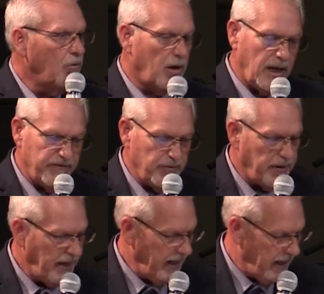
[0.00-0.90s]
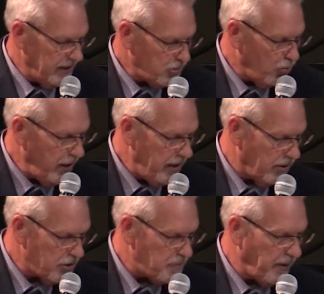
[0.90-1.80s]
While everybody gets
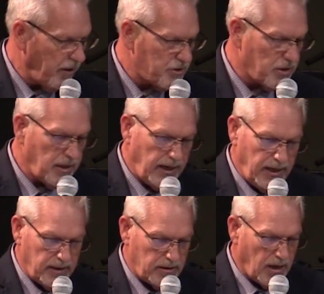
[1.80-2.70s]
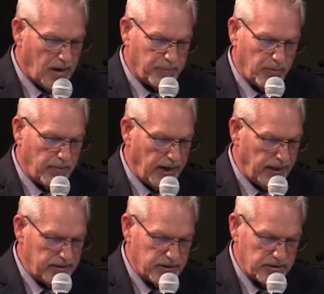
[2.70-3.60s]
weaker spiritually and
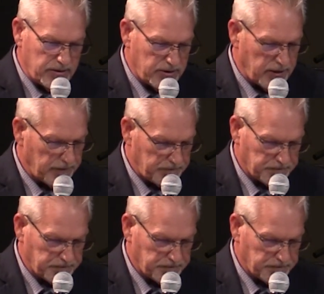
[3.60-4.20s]
compromises,